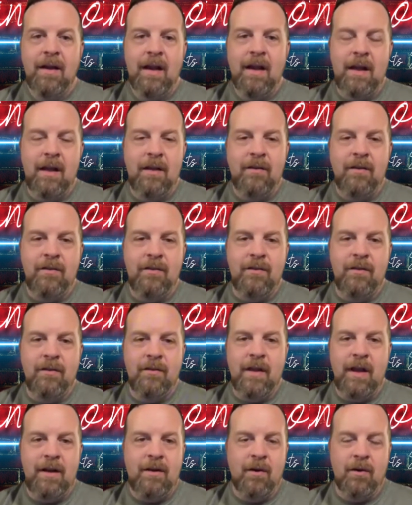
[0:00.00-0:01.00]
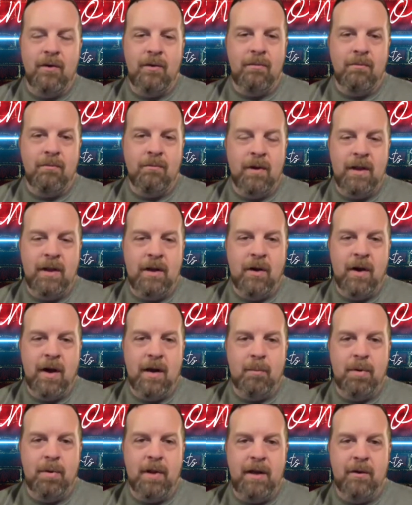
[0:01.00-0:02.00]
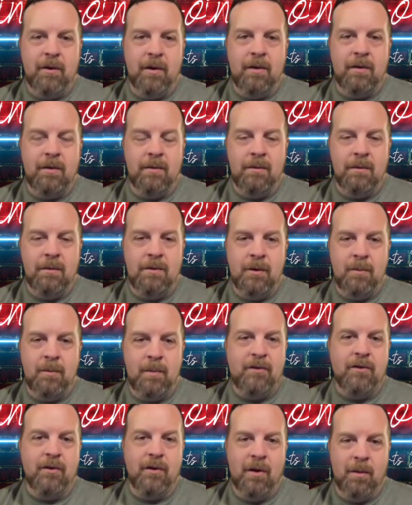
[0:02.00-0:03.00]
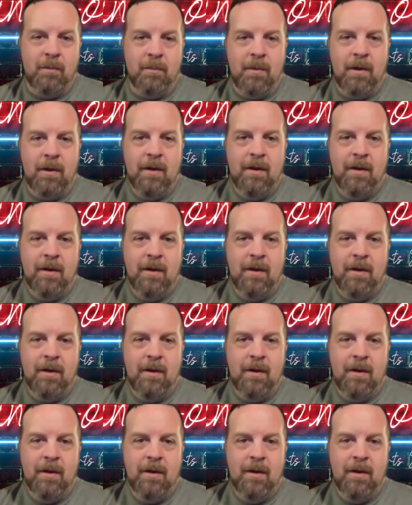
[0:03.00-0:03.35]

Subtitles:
is they don't really know how to play to a metronome.